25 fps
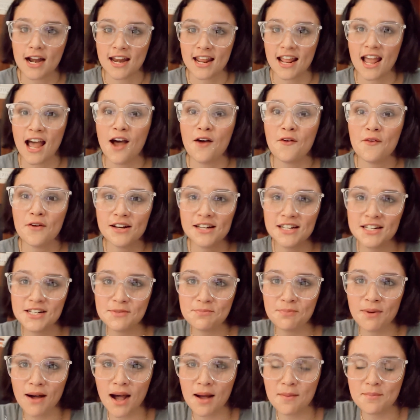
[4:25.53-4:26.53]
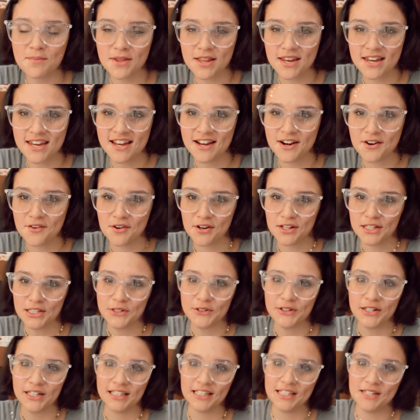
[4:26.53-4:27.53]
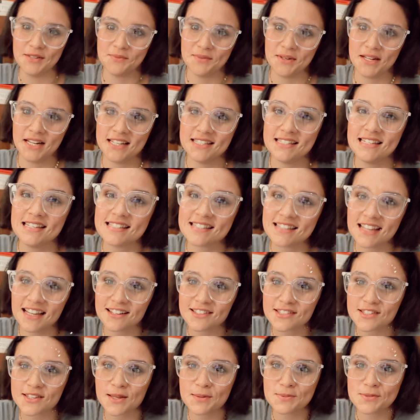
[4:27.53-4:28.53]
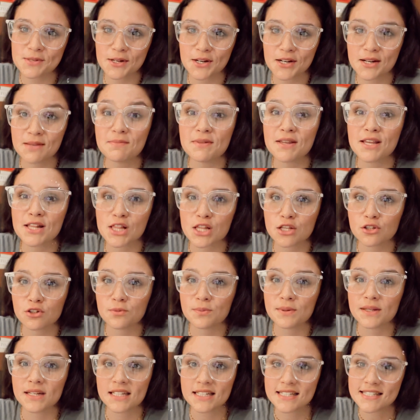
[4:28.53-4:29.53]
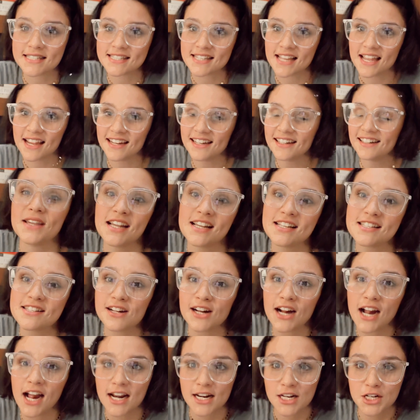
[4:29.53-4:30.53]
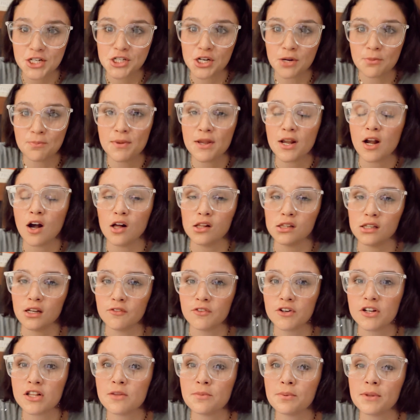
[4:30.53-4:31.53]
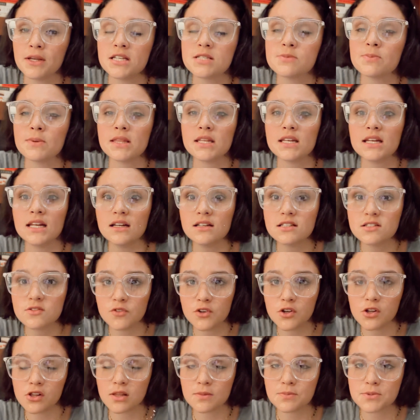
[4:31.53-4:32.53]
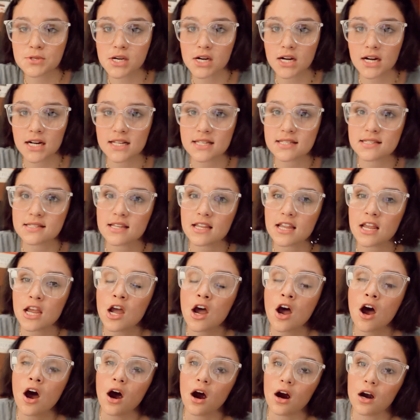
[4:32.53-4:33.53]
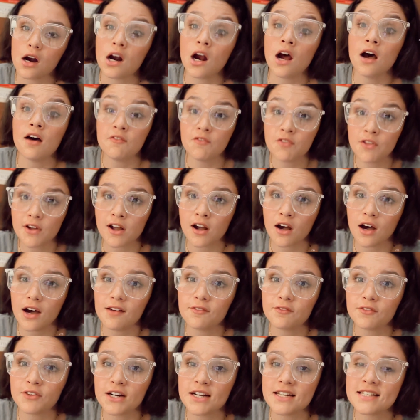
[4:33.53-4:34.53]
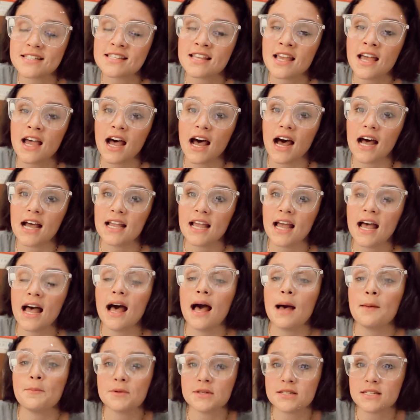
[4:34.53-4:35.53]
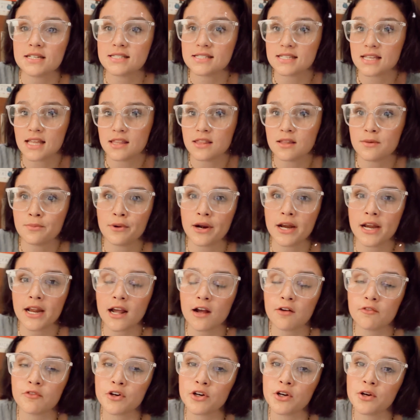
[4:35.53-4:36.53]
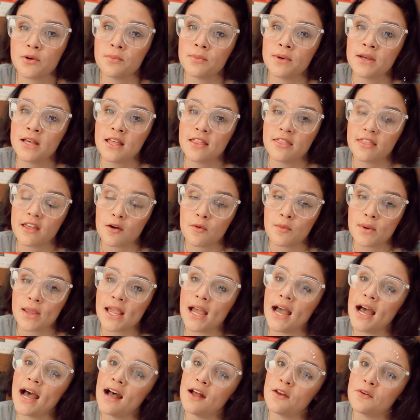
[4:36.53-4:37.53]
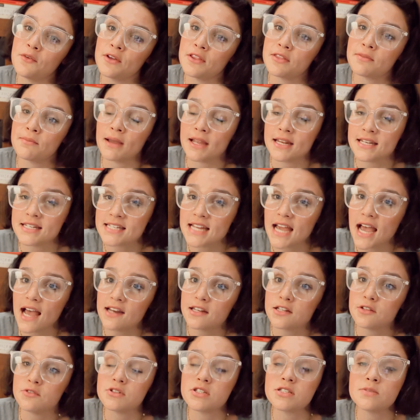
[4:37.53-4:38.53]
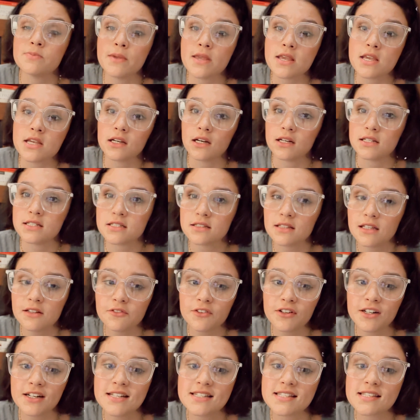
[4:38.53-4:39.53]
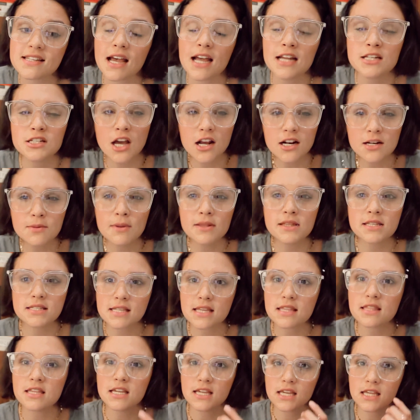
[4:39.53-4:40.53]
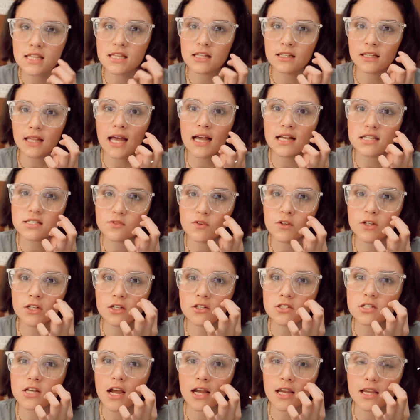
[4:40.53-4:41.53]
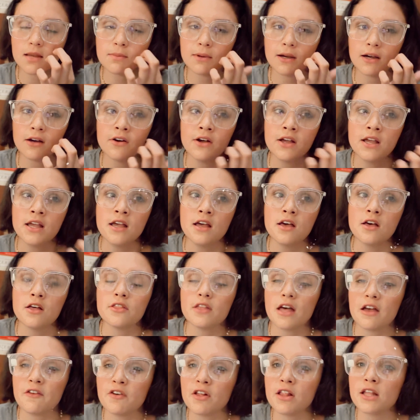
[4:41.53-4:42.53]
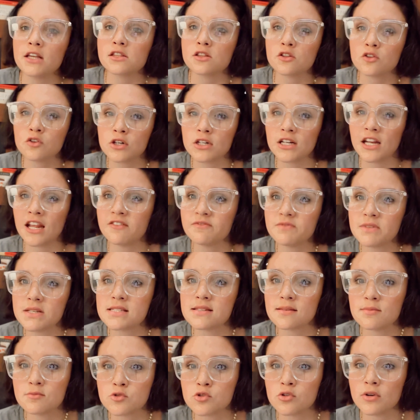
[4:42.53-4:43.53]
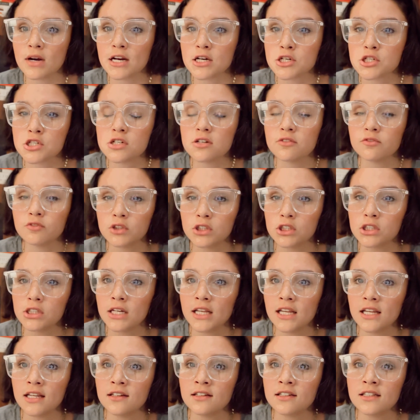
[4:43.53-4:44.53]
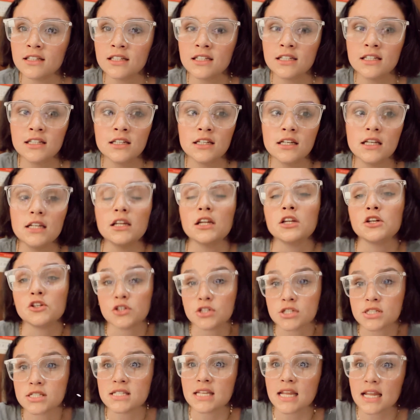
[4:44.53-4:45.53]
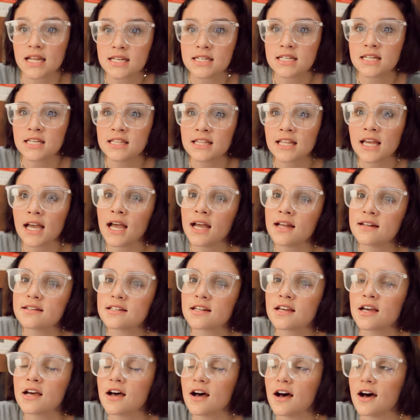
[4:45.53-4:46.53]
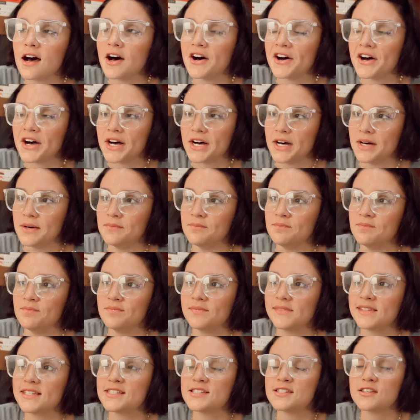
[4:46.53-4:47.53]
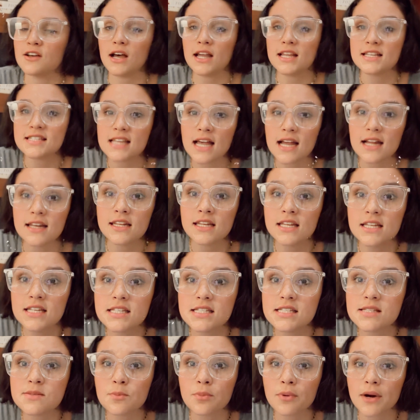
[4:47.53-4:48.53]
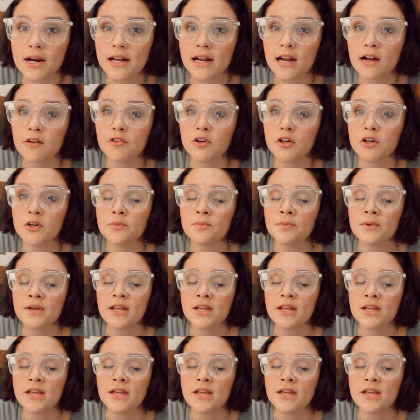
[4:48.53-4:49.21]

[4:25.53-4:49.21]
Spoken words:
I wanted to pop in here really quickly because these next clips are going to be a little bit insane because they're kind of jumping all over the place. But the next few clips you're going to see are of the conference. I happened to sit in the breakout room that we had with my dad, who was speaking on deliverance. I talked about this, I think, in the last video, talking about I felt like the Lord gave me some direction of learning and understanding that. So I sat in his breakout room.